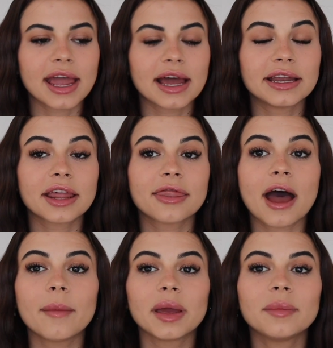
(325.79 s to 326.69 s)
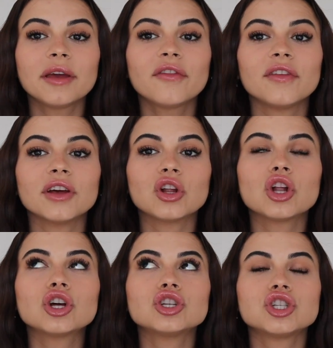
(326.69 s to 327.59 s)
and that made me
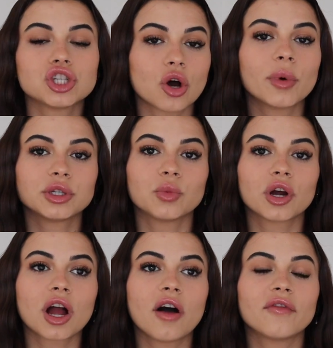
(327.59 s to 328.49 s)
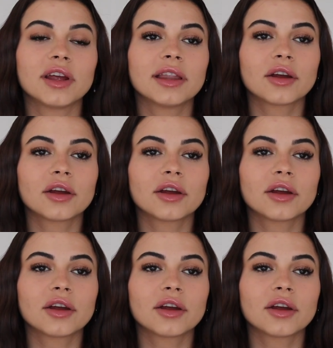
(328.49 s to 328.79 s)
feel so much more confident.